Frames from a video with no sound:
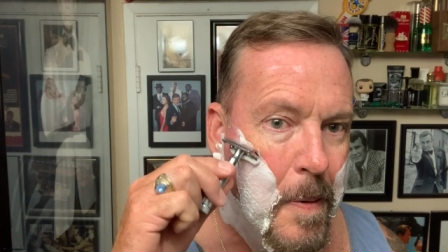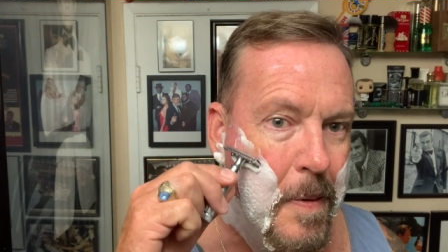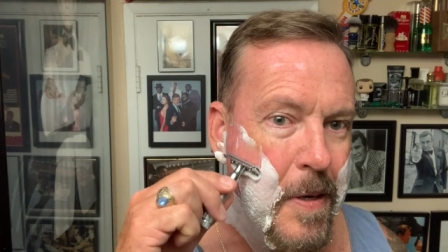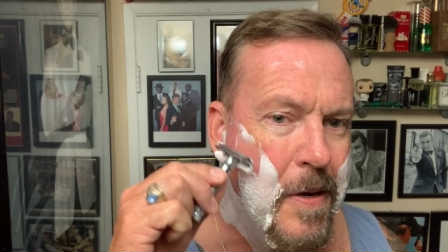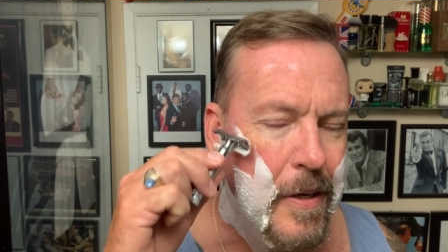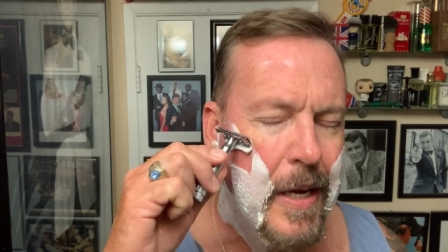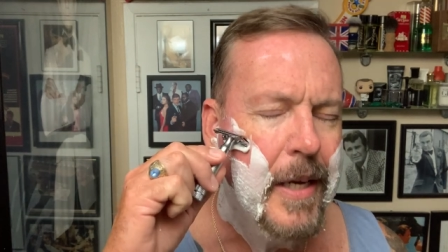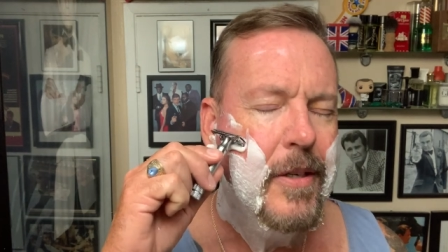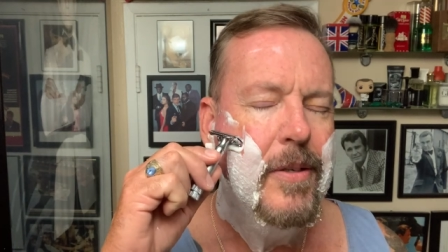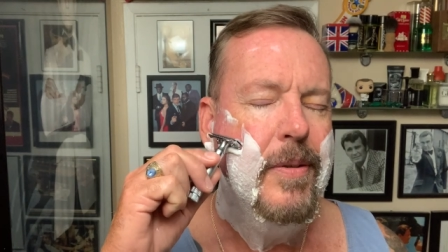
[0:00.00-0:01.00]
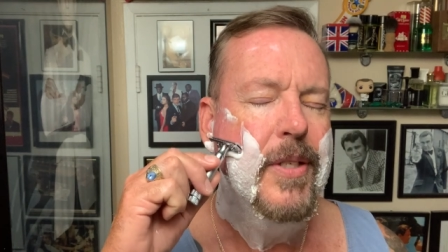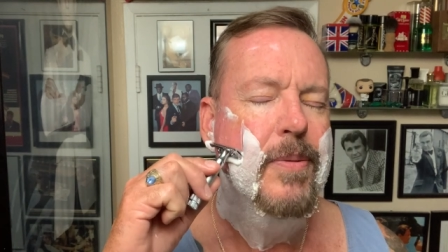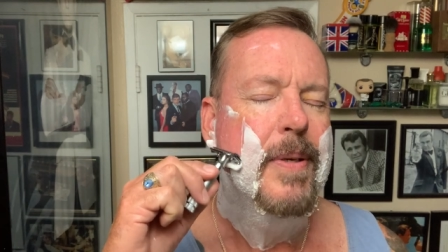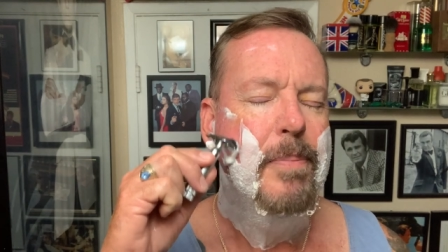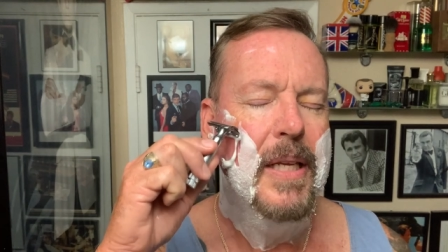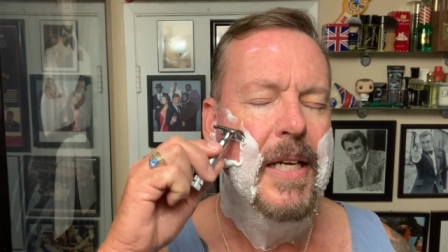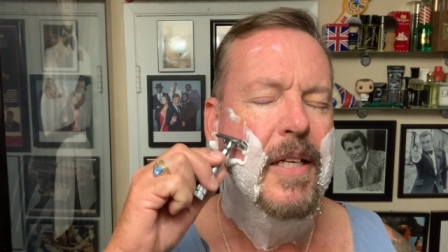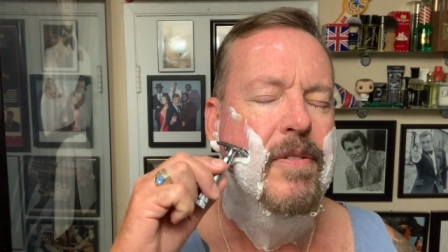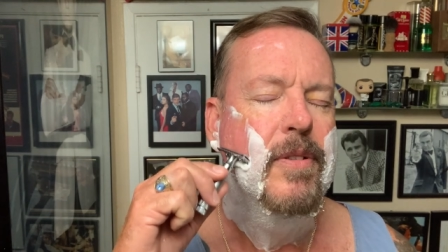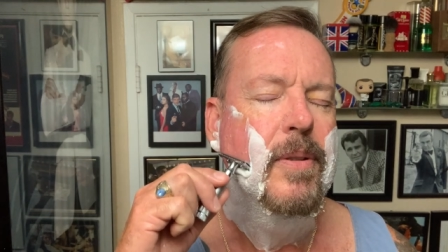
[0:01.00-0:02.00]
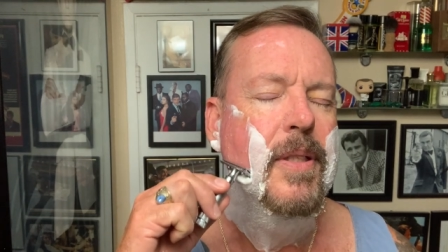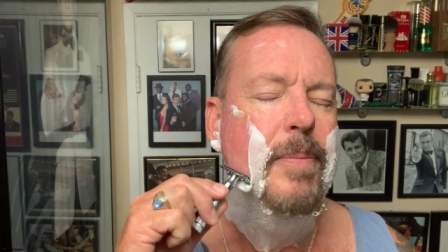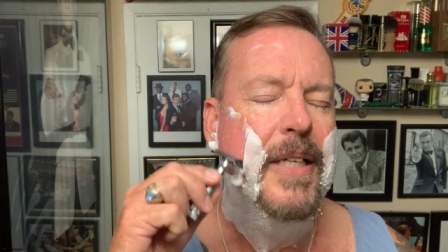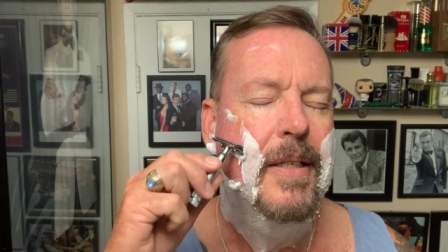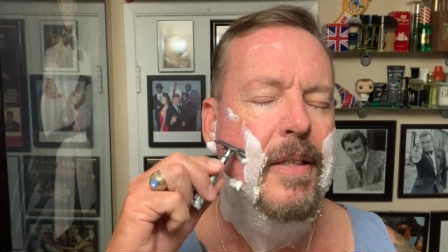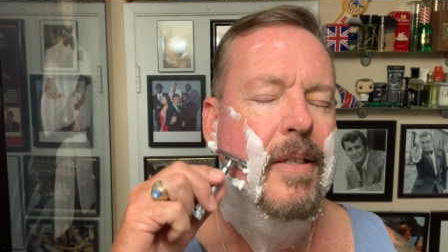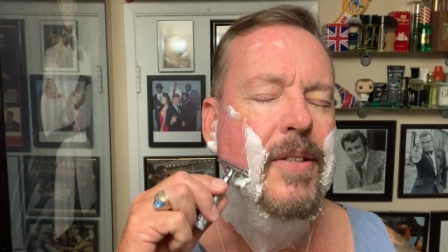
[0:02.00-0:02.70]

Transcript: You could, I could do this one blindfolded, man.